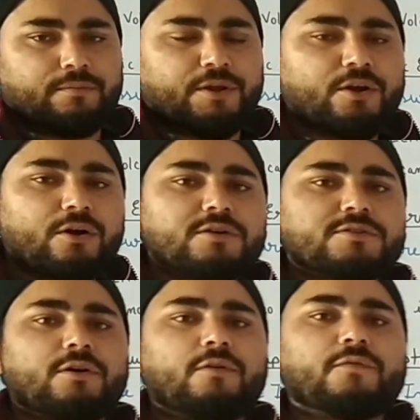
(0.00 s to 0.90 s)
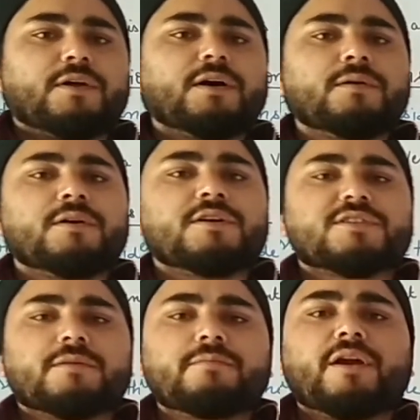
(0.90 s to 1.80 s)
because of the
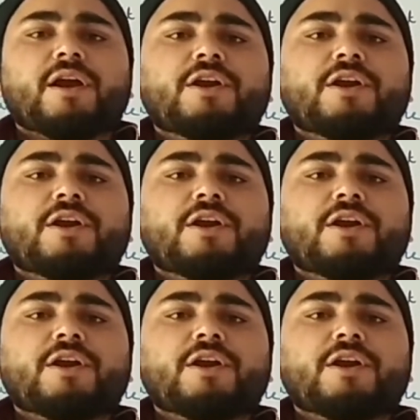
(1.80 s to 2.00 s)
some